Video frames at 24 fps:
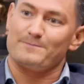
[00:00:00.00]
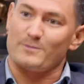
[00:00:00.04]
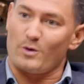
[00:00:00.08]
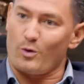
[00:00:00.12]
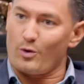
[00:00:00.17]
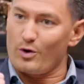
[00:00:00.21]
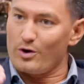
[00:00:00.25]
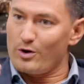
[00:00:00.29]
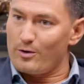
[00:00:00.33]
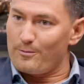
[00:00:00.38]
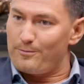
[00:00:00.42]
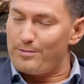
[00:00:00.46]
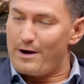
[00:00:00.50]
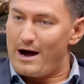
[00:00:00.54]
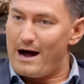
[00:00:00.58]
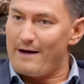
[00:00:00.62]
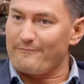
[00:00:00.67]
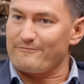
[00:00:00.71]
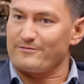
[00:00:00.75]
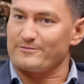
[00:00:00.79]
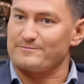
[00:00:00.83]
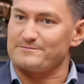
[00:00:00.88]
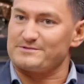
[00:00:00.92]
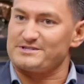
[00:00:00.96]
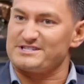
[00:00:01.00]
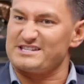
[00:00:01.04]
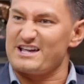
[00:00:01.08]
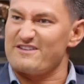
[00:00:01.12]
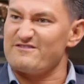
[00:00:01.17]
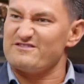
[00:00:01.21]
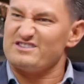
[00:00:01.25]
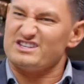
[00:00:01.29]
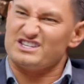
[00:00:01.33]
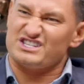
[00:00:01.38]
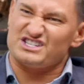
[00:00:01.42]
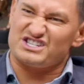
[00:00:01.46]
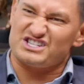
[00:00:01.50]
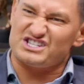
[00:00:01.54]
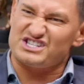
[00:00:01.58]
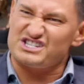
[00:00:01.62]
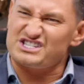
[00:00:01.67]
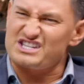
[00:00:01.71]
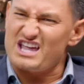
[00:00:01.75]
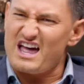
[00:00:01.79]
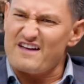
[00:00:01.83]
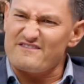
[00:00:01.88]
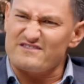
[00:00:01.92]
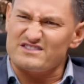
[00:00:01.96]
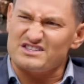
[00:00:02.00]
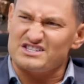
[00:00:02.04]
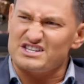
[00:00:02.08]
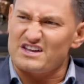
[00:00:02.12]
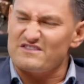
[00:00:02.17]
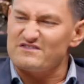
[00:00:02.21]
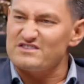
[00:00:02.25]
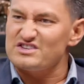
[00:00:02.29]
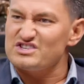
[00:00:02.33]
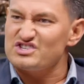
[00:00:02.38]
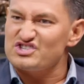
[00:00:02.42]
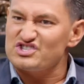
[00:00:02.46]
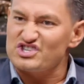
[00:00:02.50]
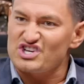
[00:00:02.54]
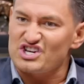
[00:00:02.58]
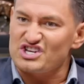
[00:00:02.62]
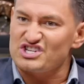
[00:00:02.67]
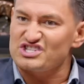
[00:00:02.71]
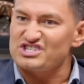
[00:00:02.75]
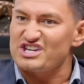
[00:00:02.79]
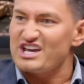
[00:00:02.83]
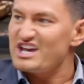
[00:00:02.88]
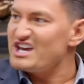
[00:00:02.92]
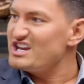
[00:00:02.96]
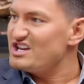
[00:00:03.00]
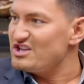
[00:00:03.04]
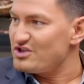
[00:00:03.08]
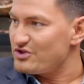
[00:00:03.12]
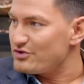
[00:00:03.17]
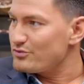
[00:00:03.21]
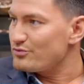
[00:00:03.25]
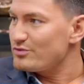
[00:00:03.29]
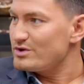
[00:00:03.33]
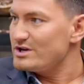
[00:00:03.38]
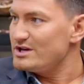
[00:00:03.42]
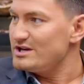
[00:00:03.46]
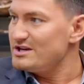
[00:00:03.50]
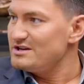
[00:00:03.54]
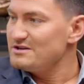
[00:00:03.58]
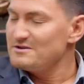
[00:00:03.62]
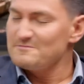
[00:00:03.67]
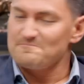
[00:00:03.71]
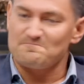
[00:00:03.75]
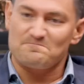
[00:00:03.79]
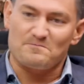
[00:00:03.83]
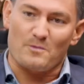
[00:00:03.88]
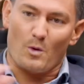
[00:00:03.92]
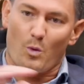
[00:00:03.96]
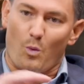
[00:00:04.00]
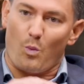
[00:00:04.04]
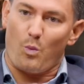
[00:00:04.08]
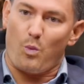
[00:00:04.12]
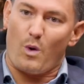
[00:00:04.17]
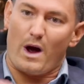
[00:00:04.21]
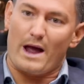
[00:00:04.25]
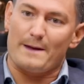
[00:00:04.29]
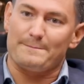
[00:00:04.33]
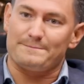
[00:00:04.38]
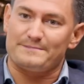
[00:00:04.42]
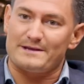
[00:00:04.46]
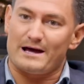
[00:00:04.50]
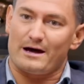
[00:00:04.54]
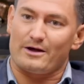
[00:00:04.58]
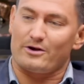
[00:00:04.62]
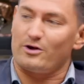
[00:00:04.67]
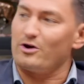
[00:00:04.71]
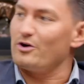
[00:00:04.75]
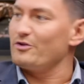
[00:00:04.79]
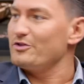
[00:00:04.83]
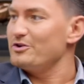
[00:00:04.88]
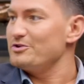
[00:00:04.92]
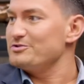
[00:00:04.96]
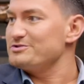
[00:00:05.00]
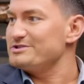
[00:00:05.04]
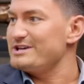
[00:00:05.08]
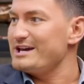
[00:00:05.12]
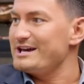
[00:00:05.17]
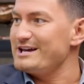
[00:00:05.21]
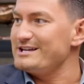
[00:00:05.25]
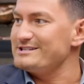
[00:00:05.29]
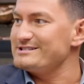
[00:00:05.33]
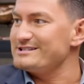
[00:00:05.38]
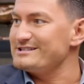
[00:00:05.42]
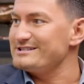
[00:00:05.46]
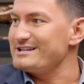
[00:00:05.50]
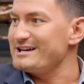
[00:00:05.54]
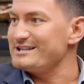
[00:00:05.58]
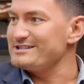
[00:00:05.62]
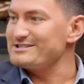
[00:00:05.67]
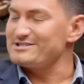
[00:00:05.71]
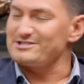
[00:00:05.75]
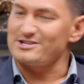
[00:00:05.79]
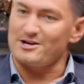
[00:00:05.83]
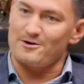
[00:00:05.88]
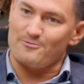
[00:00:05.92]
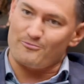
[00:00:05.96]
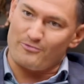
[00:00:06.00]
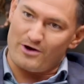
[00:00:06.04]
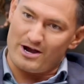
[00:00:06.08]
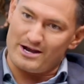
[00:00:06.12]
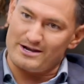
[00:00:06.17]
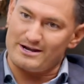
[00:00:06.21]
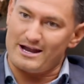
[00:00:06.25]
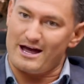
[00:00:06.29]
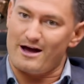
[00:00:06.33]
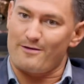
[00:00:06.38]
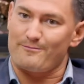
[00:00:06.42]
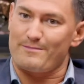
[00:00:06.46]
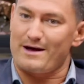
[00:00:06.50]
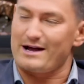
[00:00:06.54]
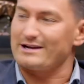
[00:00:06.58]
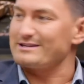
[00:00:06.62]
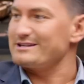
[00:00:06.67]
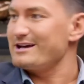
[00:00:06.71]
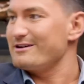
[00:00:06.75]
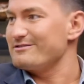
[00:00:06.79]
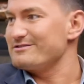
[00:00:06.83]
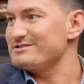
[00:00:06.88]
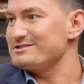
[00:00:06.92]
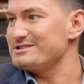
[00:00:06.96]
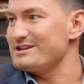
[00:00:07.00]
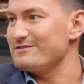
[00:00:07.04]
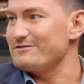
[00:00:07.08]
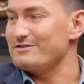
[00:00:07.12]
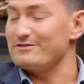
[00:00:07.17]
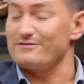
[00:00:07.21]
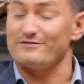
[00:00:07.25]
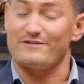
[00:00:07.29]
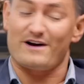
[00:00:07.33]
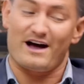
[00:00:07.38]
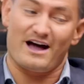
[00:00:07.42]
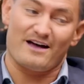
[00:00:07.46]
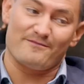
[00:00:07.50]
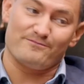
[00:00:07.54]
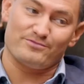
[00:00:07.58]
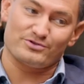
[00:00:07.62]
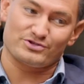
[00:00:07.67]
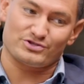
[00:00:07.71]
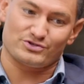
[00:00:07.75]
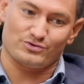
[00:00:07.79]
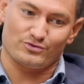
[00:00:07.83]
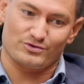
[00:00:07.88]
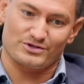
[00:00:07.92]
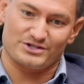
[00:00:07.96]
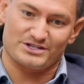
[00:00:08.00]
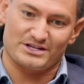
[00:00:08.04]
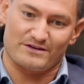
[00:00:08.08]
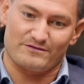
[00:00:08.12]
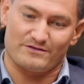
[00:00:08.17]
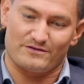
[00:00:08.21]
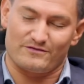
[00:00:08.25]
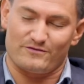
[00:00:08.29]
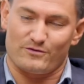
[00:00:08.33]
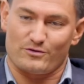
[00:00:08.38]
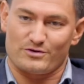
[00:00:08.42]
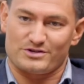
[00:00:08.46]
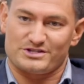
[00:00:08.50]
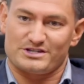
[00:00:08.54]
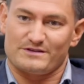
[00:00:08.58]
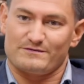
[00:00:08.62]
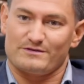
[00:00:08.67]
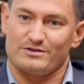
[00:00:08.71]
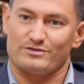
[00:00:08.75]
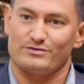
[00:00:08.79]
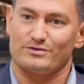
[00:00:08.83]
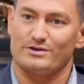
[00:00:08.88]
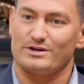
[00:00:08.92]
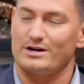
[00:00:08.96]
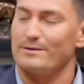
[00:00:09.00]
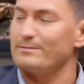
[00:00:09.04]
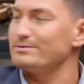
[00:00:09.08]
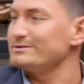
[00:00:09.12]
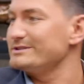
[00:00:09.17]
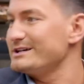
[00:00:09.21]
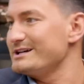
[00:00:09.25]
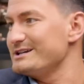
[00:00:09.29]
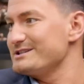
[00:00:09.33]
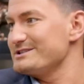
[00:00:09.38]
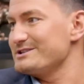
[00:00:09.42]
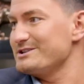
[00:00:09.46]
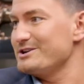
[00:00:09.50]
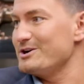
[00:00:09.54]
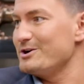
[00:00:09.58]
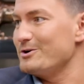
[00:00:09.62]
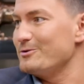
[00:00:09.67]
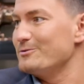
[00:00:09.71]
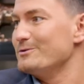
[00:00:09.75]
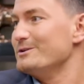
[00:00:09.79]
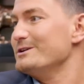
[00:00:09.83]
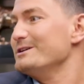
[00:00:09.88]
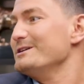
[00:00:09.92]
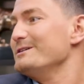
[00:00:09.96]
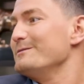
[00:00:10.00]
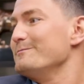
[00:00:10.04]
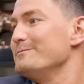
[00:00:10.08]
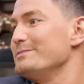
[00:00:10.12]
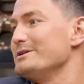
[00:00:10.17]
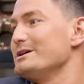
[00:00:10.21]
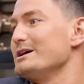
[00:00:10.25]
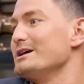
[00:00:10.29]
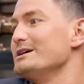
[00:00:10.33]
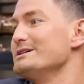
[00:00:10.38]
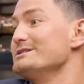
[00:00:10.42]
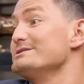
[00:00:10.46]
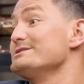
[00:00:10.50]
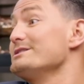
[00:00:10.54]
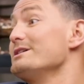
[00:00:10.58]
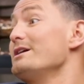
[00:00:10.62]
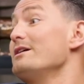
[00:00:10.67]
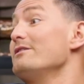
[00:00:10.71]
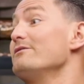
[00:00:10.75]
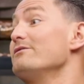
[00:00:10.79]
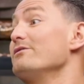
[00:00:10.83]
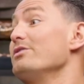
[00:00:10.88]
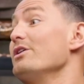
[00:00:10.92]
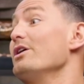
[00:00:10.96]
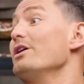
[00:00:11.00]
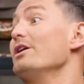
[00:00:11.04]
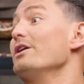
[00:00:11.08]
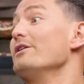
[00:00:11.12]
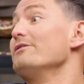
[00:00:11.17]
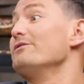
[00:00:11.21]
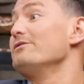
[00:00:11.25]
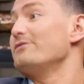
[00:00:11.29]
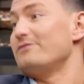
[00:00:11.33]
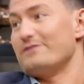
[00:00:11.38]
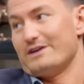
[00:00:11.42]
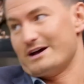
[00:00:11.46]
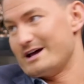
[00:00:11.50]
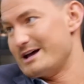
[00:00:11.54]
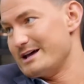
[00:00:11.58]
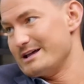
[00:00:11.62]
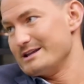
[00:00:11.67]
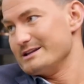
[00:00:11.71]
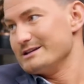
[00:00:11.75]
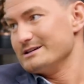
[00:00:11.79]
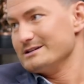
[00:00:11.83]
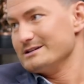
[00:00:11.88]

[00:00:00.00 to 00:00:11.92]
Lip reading: Oil popped from 77, 76 to 83, wiped out all those gains and then some. Right now, back down to 75, pushed towards 74, 73 a couple days ago because of the Fed.